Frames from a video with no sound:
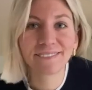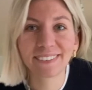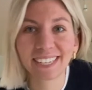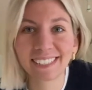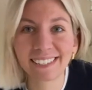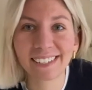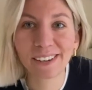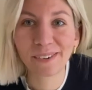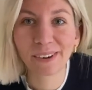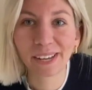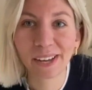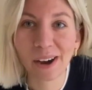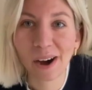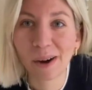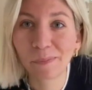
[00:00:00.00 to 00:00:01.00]
fancy
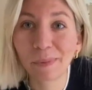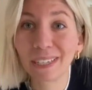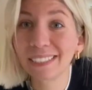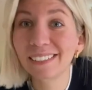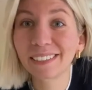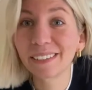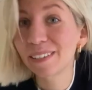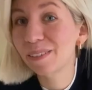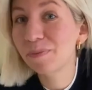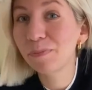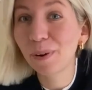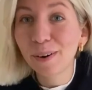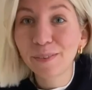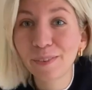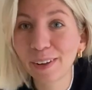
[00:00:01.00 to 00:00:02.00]
going on, but it's just
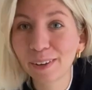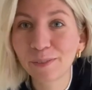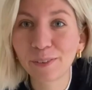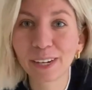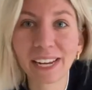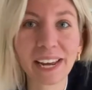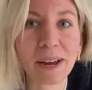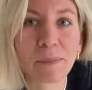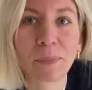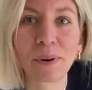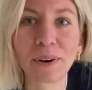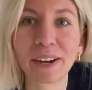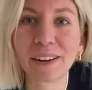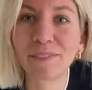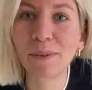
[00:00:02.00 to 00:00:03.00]
perfect for the
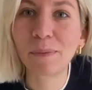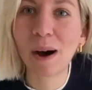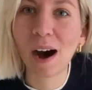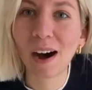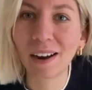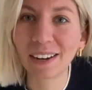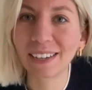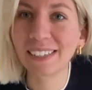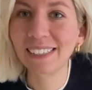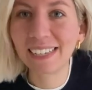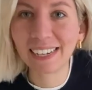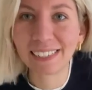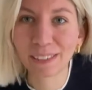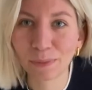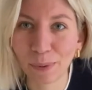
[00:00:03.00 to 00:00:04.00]
airport. If I'm hot, I can
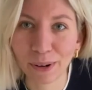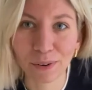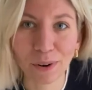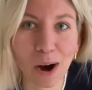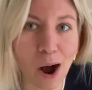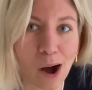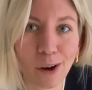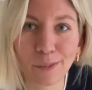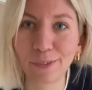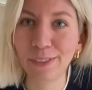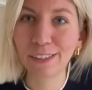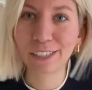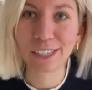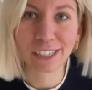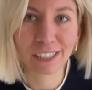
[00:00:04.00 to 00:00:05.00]
take the sweater off.
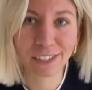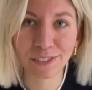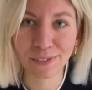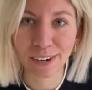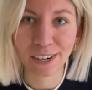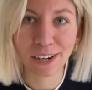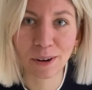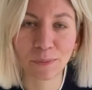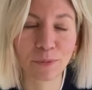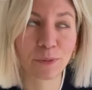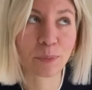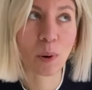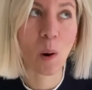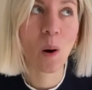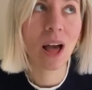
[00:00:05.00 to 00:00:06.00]
The jeans is very
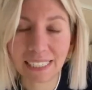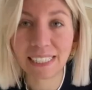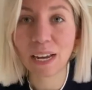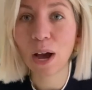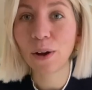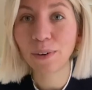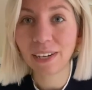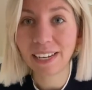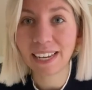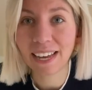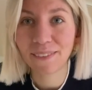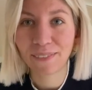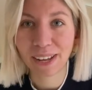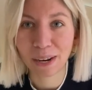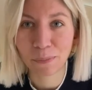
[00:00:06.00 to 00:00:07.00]
comfortable. The only
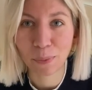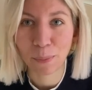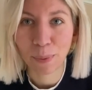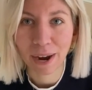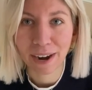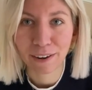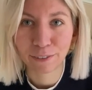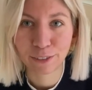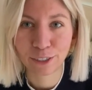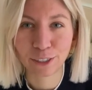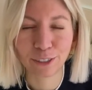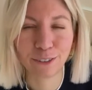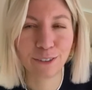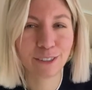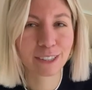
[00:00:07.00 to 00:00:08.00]
available pair of
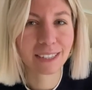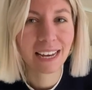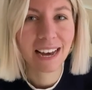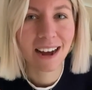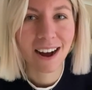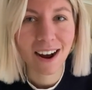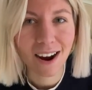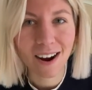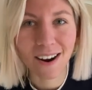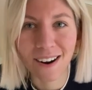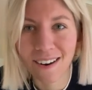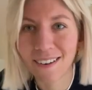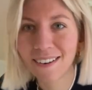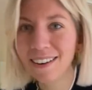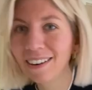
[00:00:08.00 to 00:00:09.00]
shoes
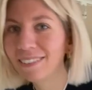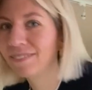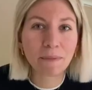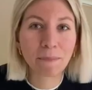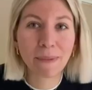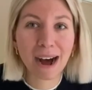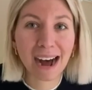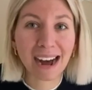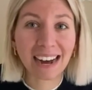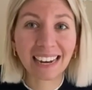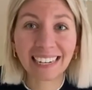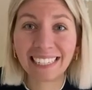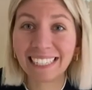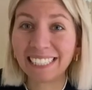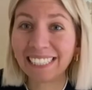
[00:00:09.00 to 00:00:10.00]
are
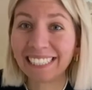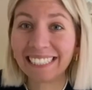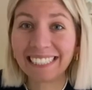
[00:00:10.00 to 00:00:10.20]
my